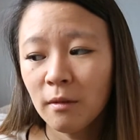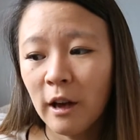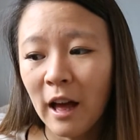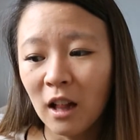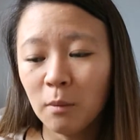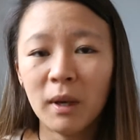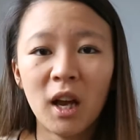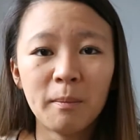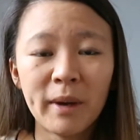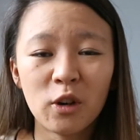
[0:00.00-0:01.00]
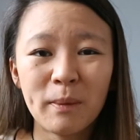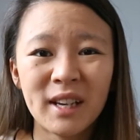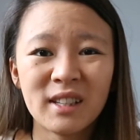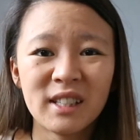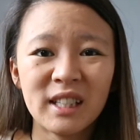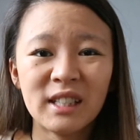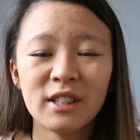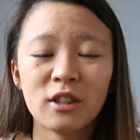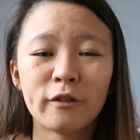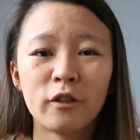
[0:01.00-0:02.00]
help a lot better, makes it
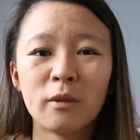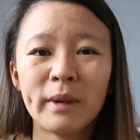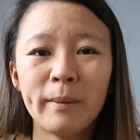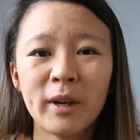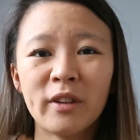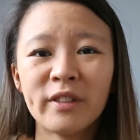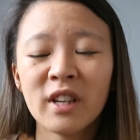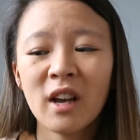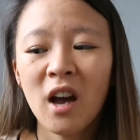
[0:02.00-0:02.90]
easier for me because